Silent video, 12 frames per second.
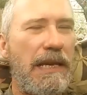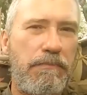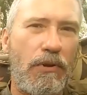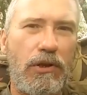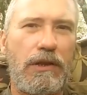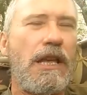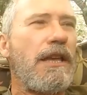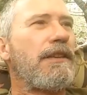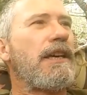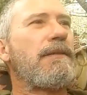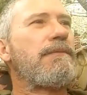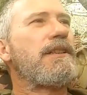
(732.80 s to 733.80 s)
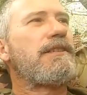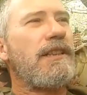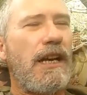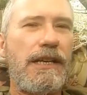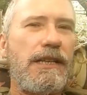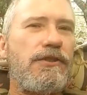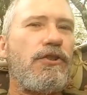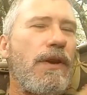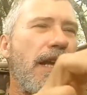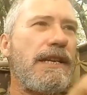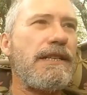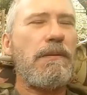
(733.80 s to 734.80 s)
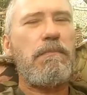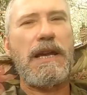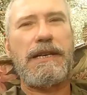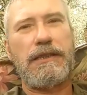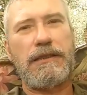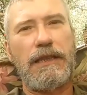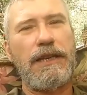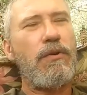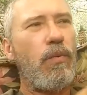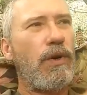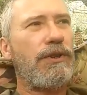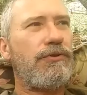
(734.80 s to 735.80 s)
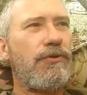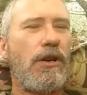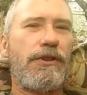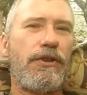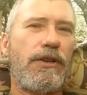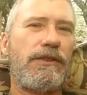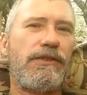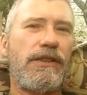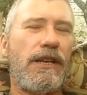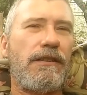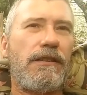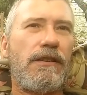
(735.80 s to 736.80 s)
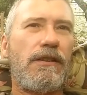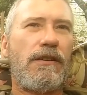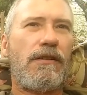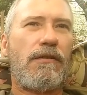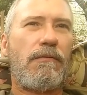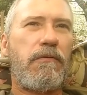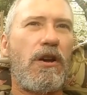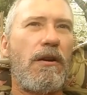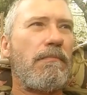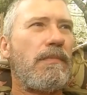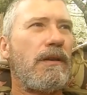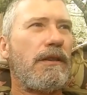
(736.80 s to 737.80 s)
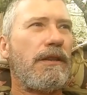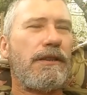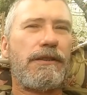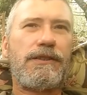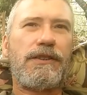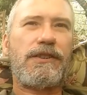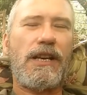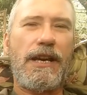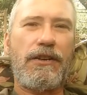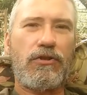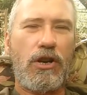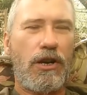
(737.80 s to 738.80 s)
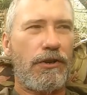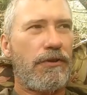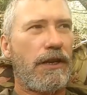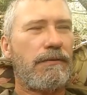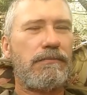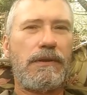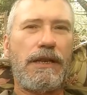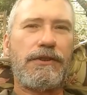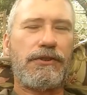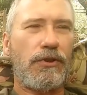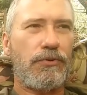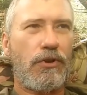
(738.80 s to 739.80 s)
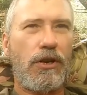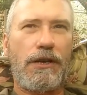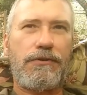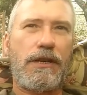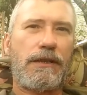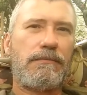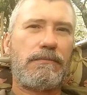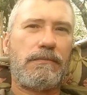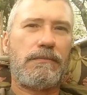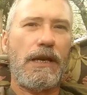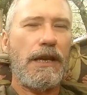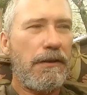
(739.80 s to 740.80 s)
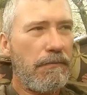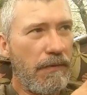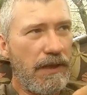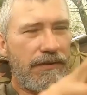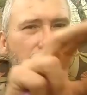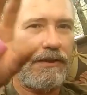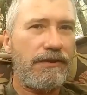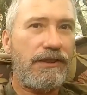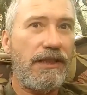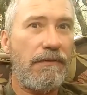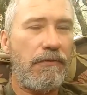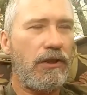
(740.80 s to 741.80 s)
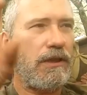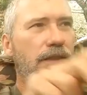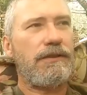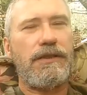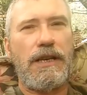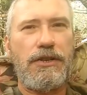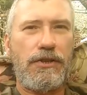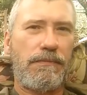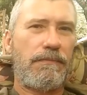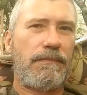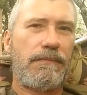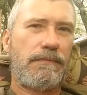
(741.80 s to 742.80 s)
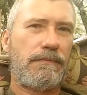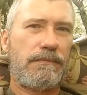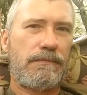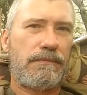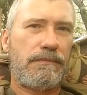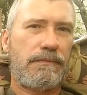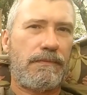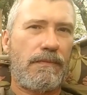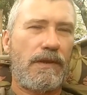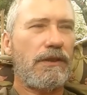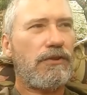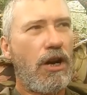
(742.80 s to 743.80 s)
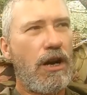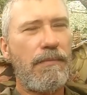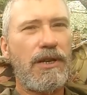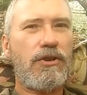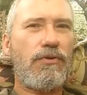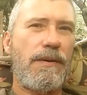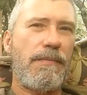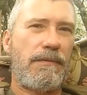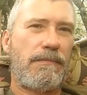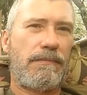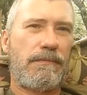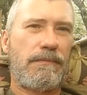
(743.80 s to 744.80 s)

people that have decided to independently withdraw their consent from the societal contract and the social contract and this civilization, this common agreement.